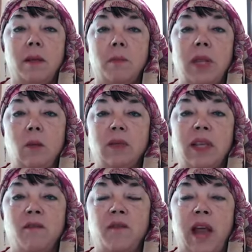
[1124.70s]
But he was
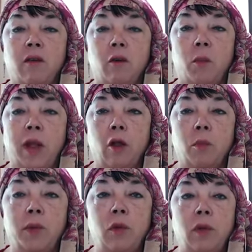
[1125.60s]
confounded by her
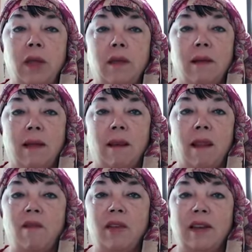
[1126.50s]
beauty and
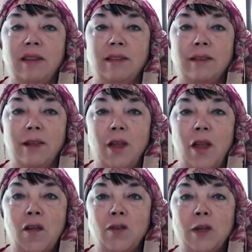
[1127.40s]
loveliness,
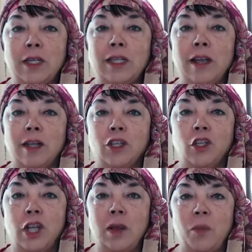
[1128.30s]
for he saw a
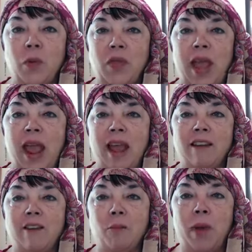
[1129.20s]
shape with the
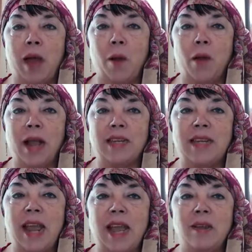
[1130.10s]
hand of power had
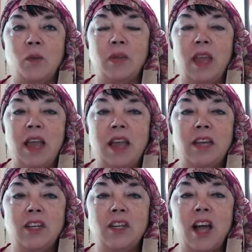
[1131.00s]
tanned with
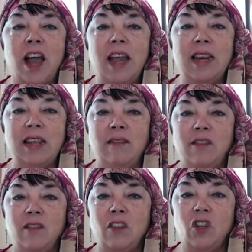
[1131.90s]
dye
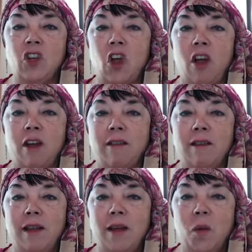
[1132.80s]
leaves of the John,
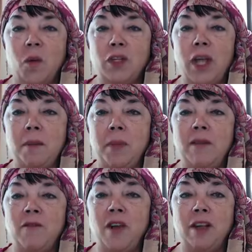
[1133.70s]
which had
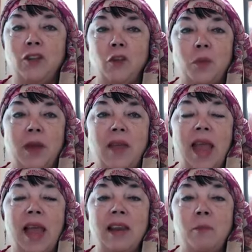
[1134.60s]
been fostered by the
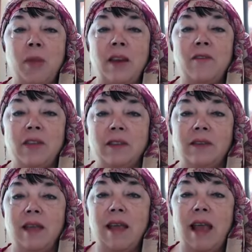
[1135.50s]
hand of
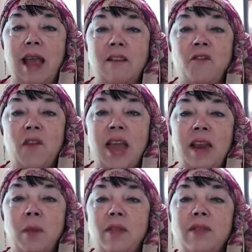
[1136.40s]
benefits and
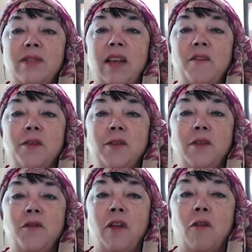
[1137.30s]
fanned by the zephyrs
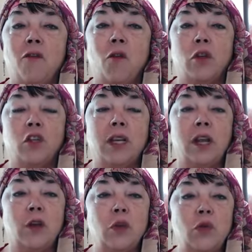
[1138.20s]
of fair fortune,
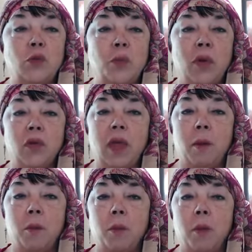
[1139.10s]
and whose birth at